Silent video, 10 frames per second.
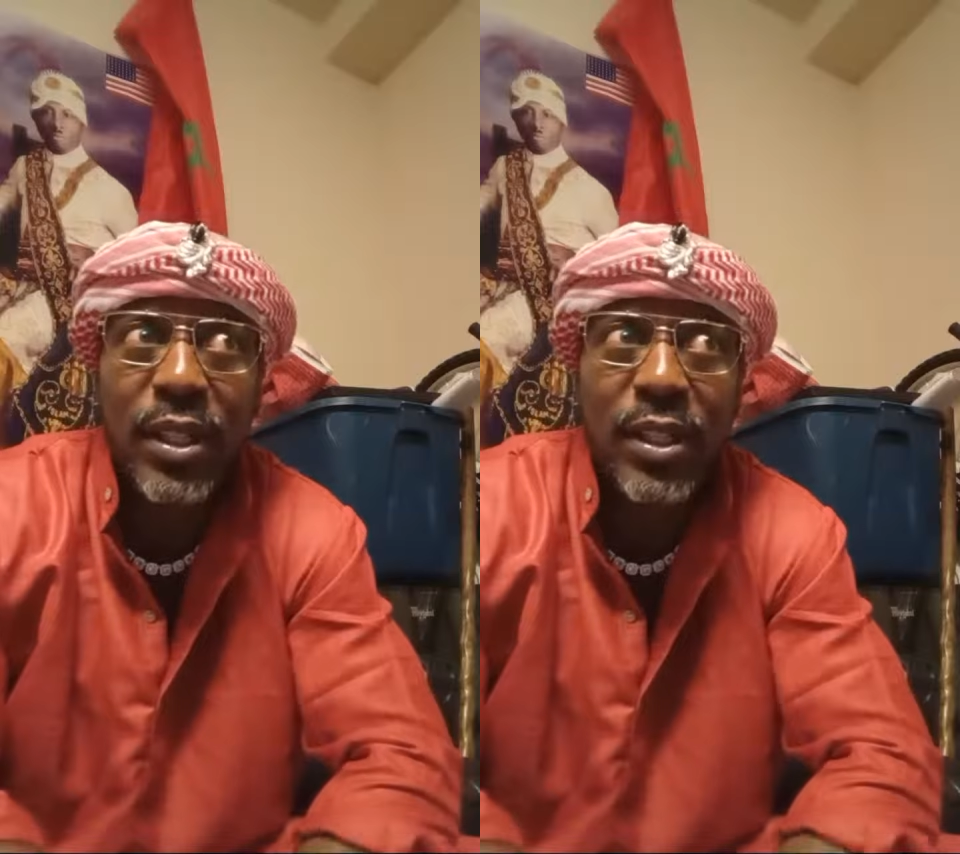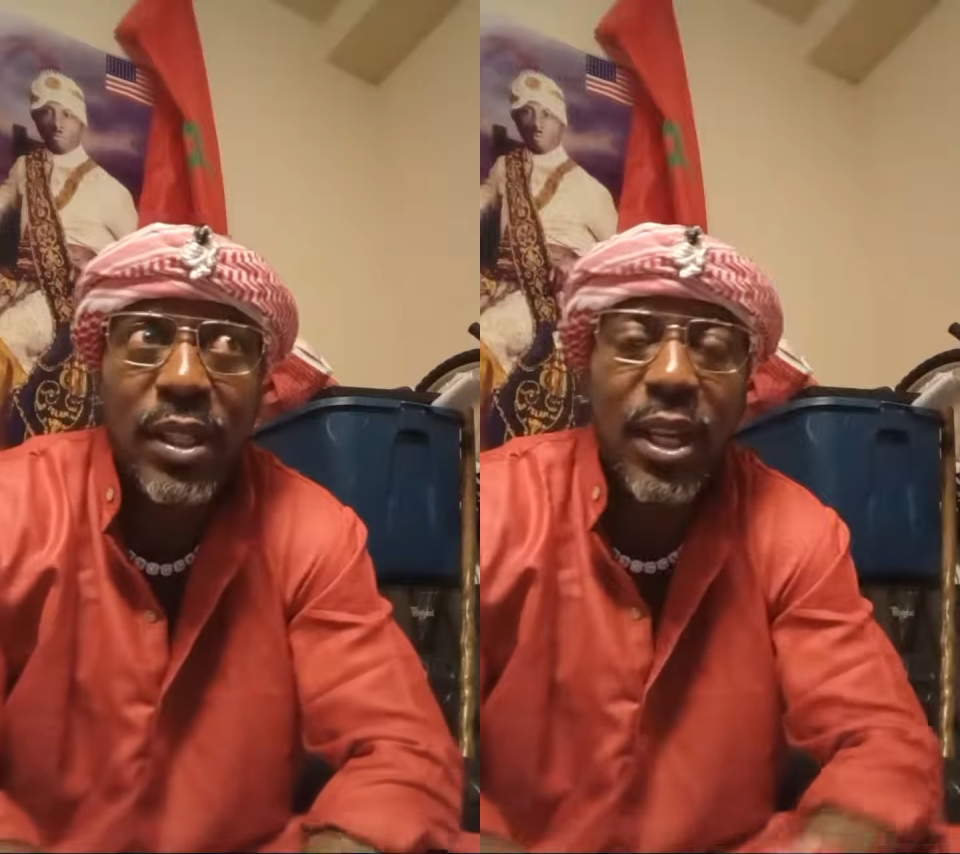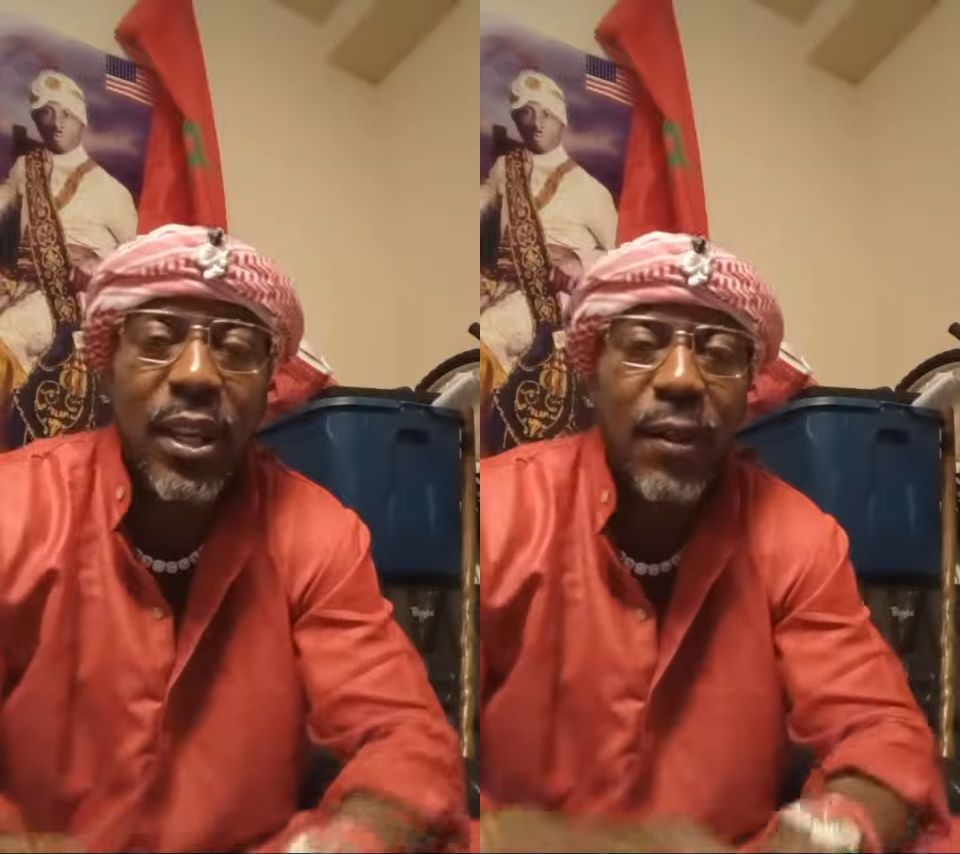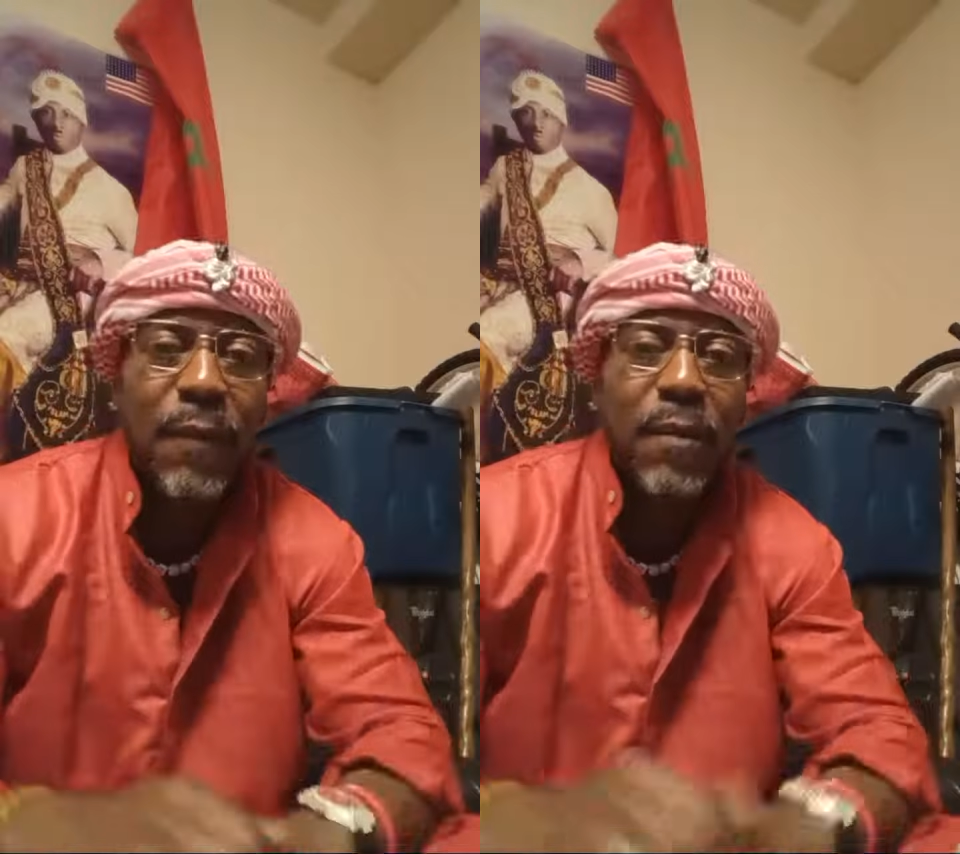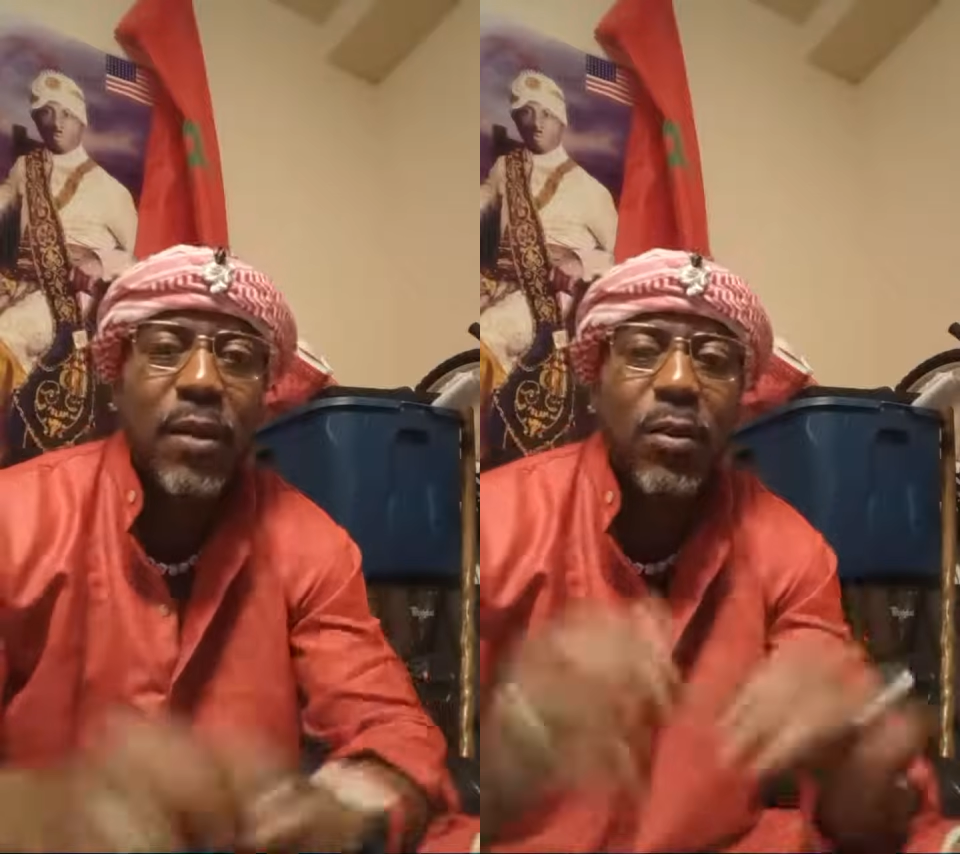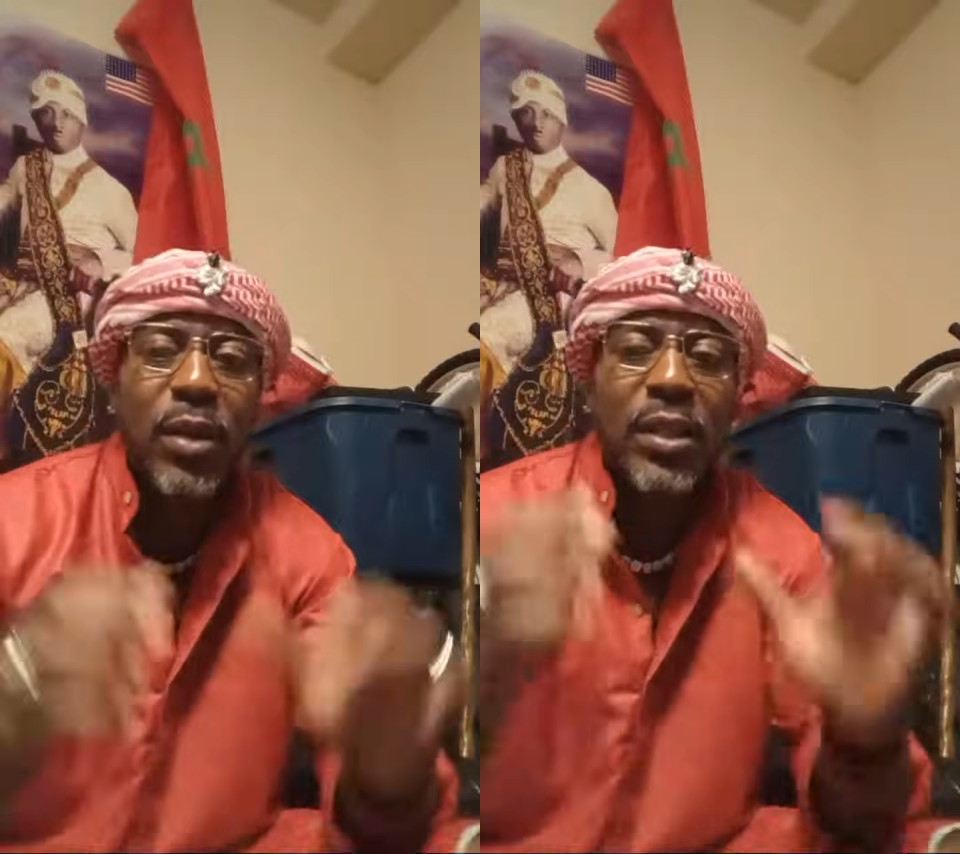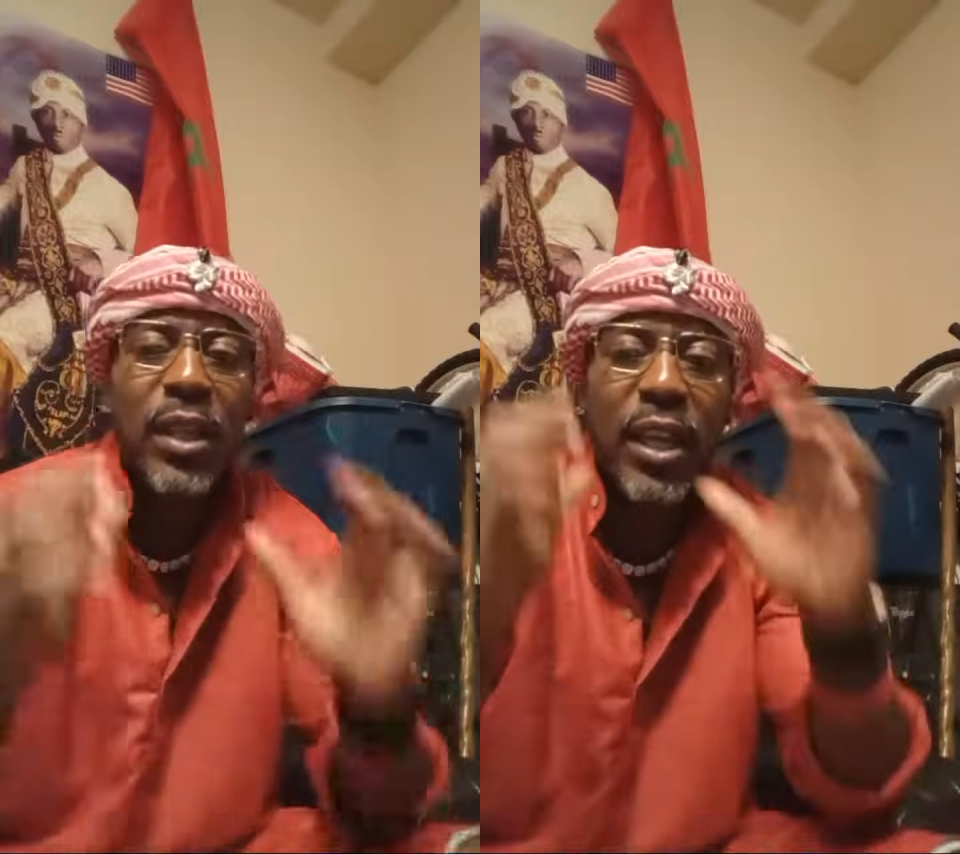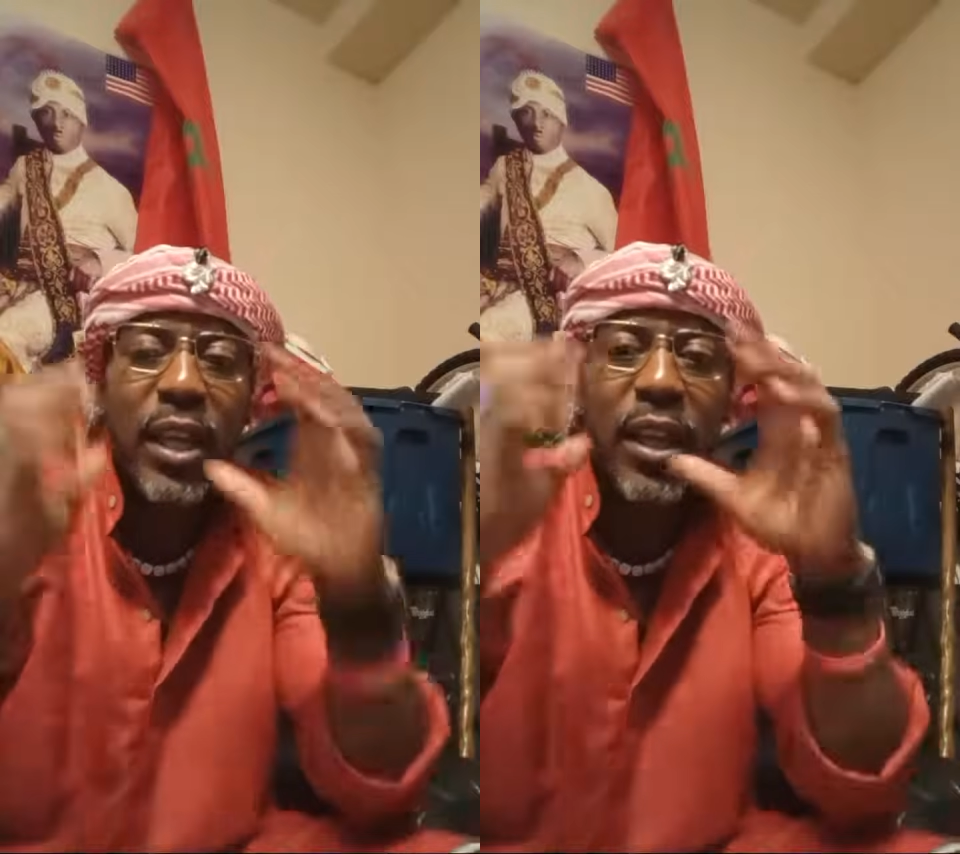say, once
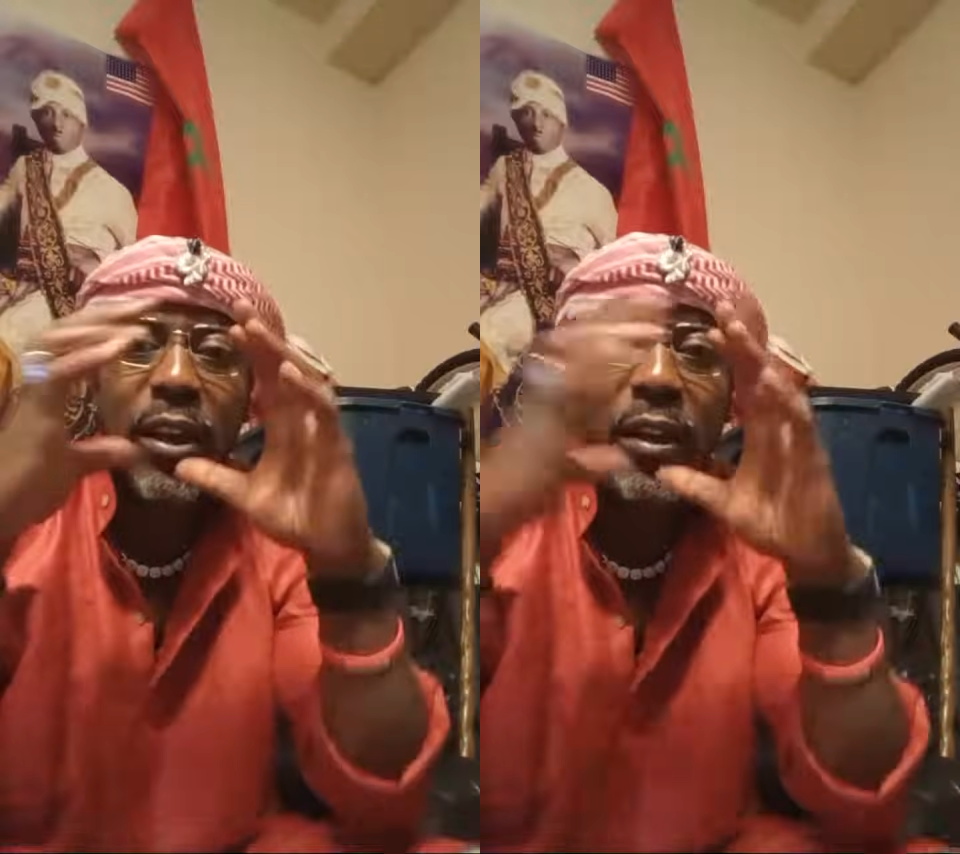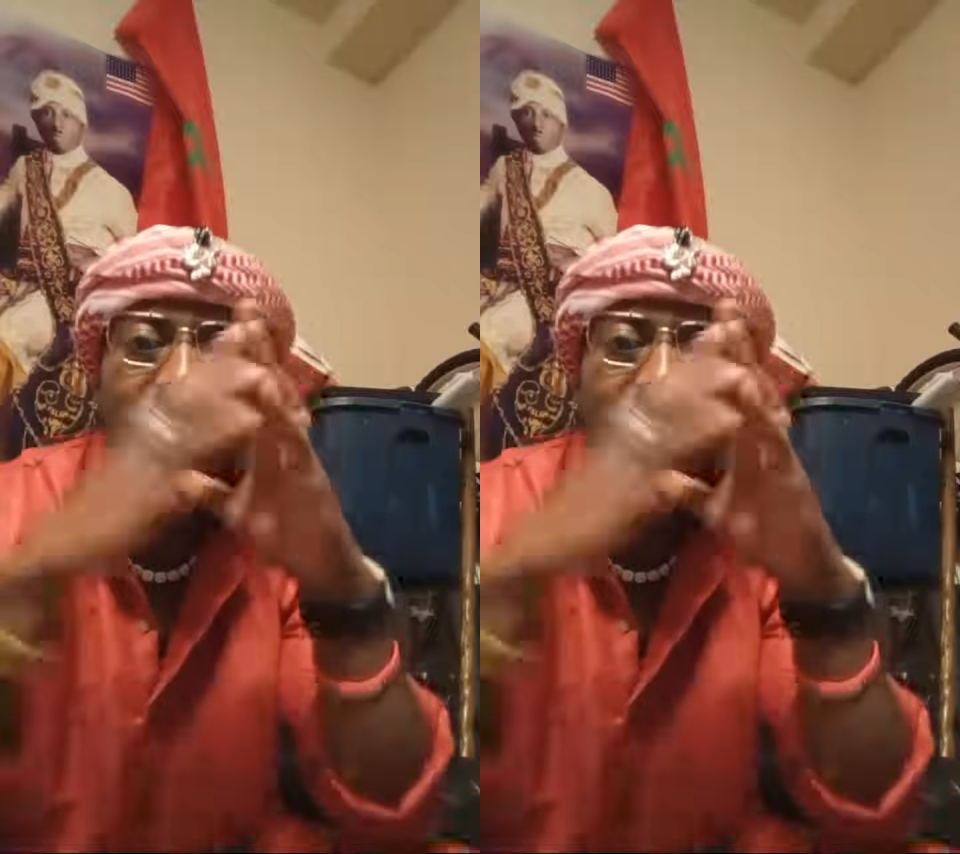again,